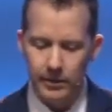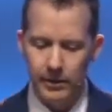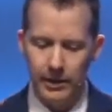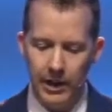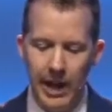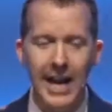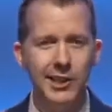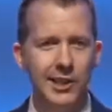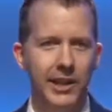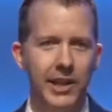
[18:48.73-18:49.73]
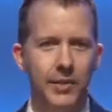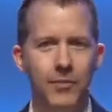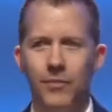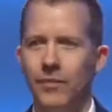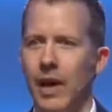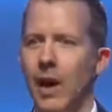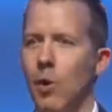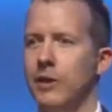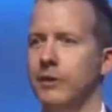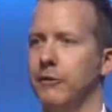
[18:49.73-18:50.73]
Now, lastly, I
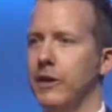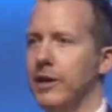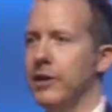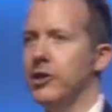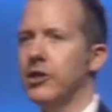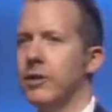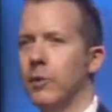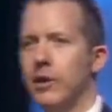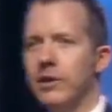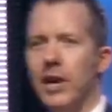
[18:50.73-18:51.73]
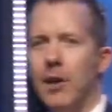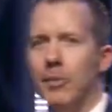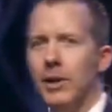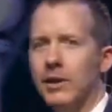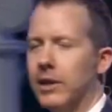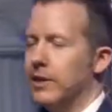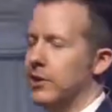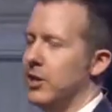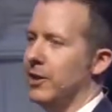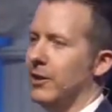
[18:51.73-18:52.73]
want to finish with a topic that is
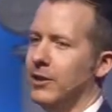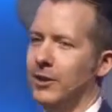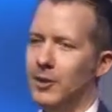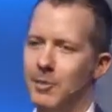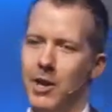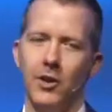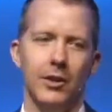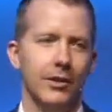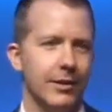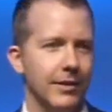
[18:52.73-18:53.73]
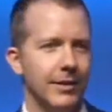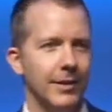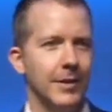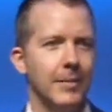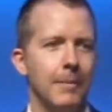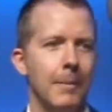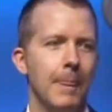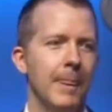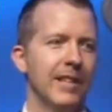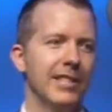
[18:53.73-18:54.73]
near and dear to my heart.
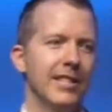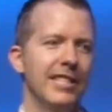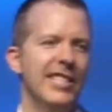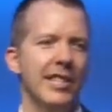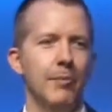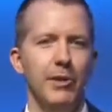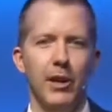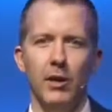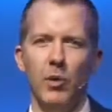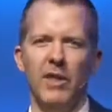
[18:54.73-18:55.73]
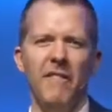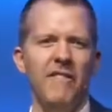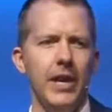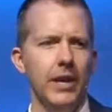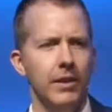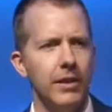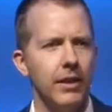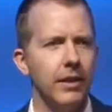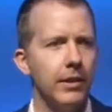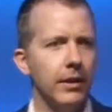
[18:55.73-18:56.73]
Listen, this is up there with faith,
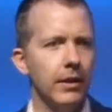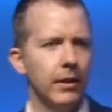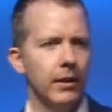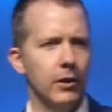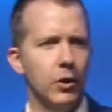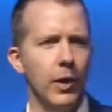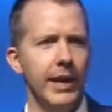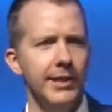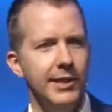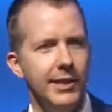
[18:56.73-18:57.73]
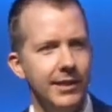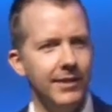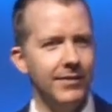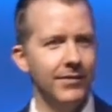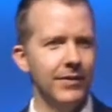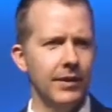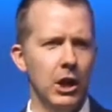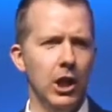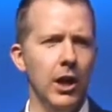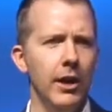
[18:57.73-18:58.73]
grace,
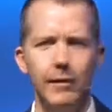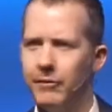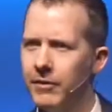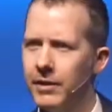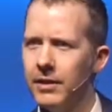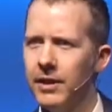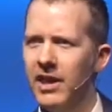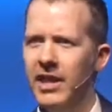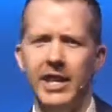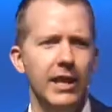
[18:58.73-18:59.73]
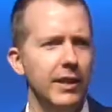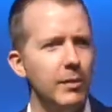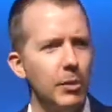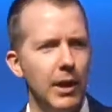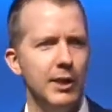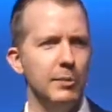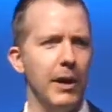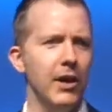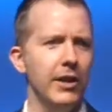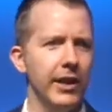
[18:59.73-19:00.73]
love, healing,
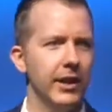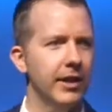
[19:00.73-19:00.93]
prosperity.